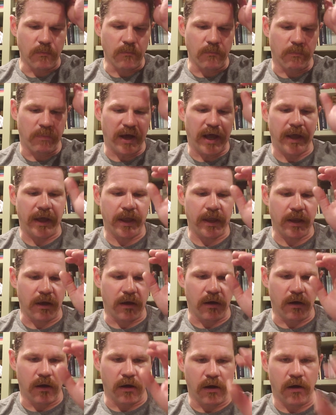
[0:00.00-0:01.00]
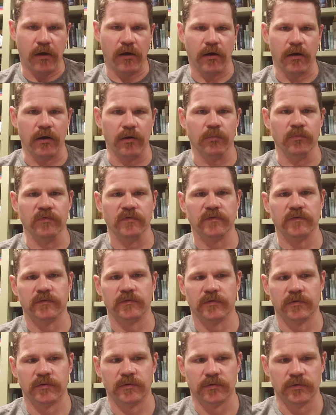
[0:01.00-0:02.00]
By arms,
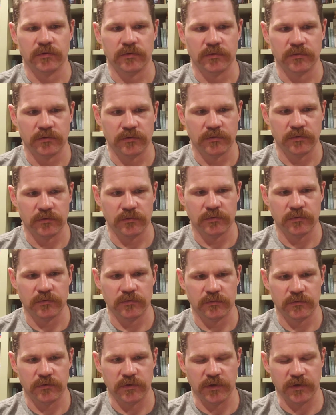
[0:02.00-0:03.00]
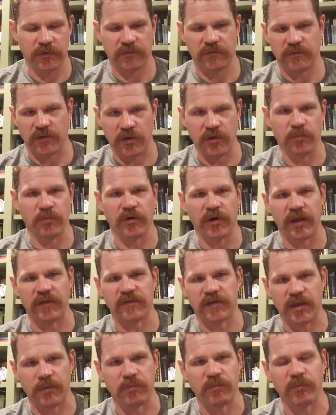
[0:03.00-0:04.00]
because the human right
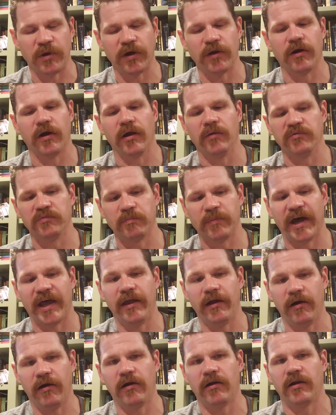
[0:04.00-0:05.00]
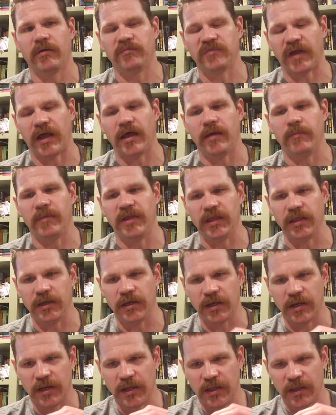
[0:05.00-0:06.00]
to keep and bear arms. By arms, I
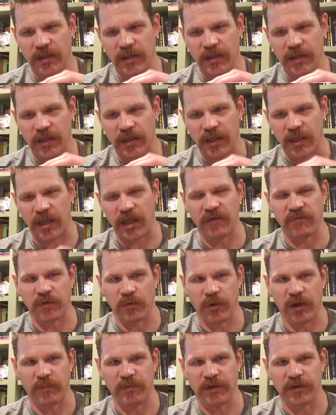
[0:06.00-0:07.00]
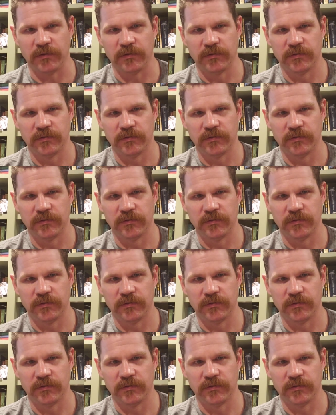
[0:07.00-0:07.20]
mean every weapon.